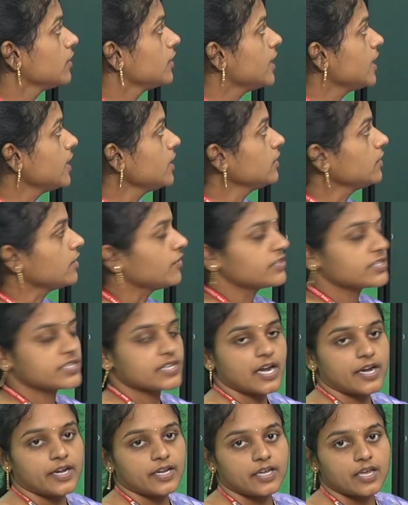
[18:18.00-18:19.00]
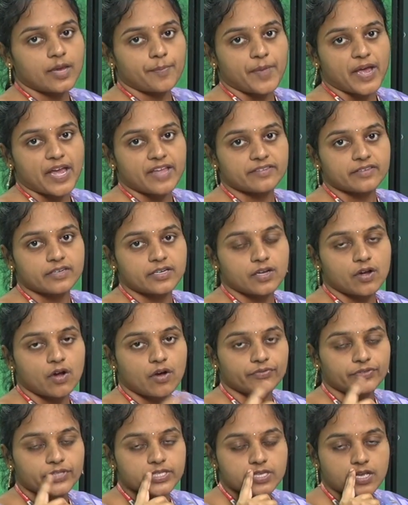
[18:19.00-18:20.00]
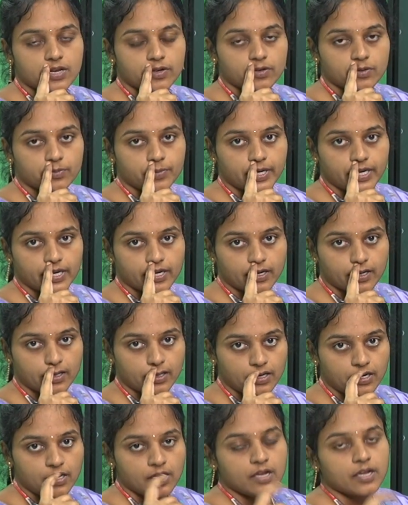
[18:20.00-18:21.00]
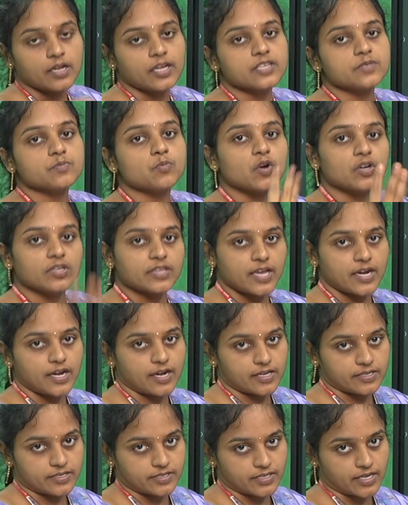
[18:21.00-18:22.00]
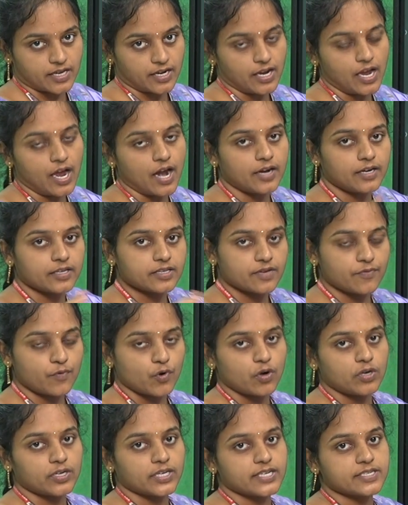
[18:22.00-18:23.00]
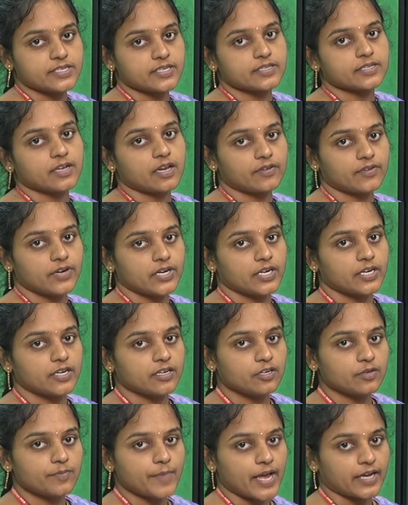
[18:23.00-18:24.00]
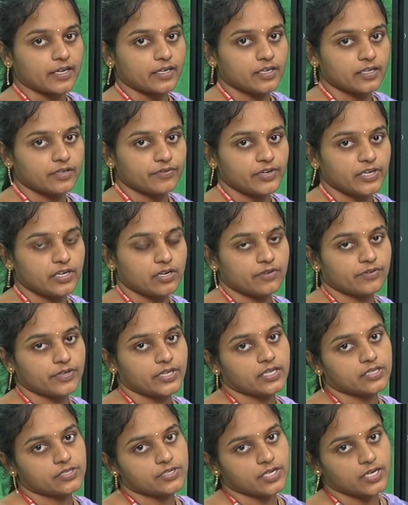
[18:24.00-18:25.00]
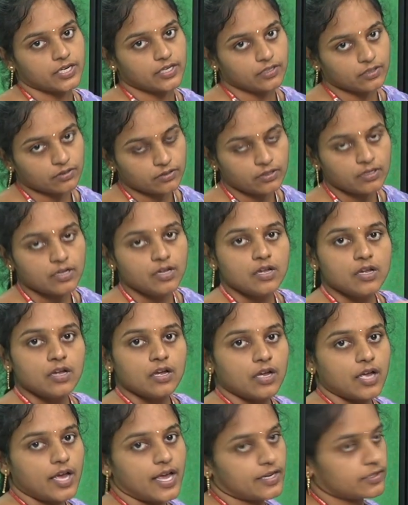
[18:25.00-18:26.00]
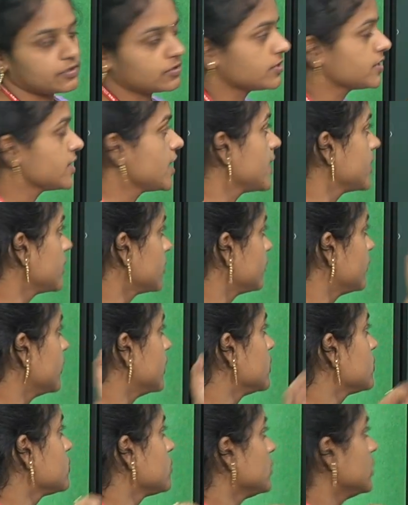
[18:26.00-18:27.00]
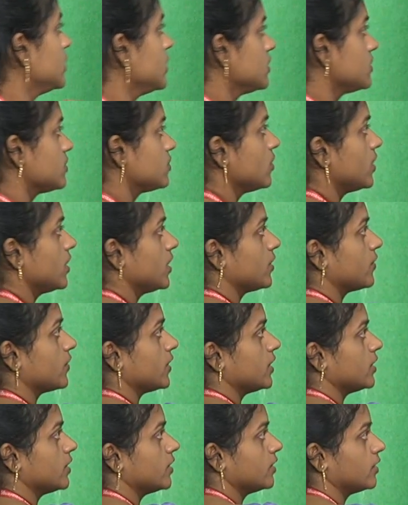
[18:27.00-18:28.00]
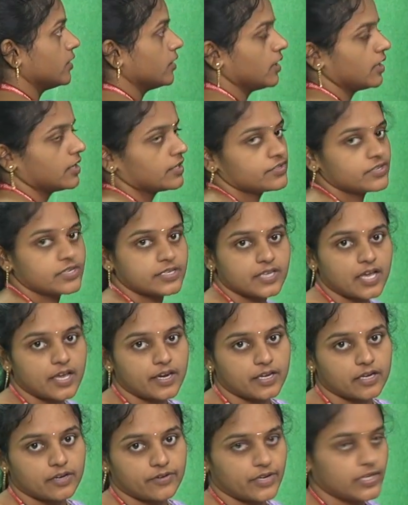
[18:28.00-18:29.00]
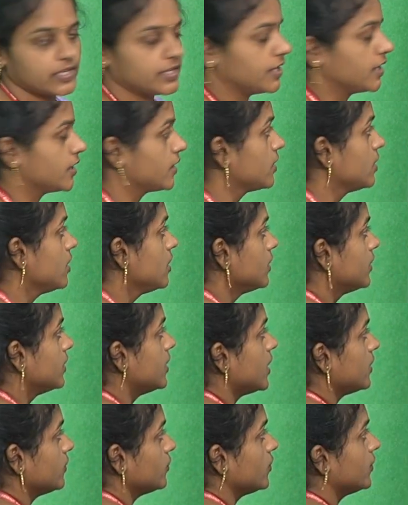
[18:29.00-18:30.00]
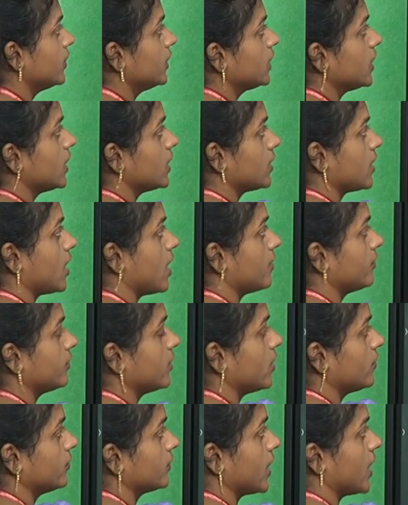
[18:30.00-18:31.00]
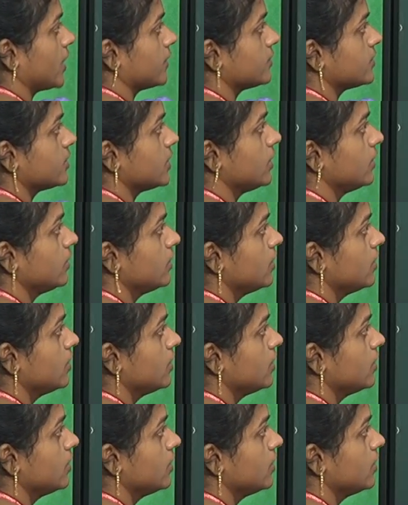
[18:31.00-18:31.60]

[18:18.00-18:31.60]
then the withstanding capacity of the circuit breaker is more than necessary and the voltage is converted into magnetic field of energy into electrostatic field. So these two energies are equal here. Then we will get half cancel,